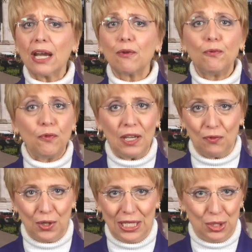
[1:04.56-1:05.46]
at a
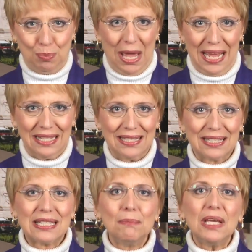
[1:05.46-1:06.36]
feverish pace
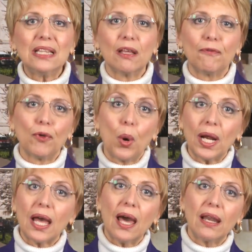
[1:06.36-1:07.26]
to meet the floor
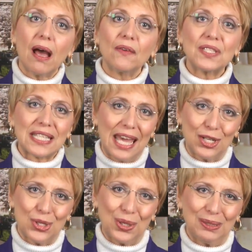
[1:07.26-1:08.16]
cutoff
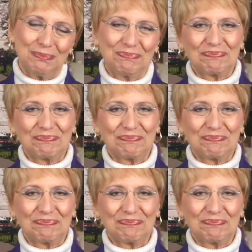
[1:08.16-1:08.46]
schedule.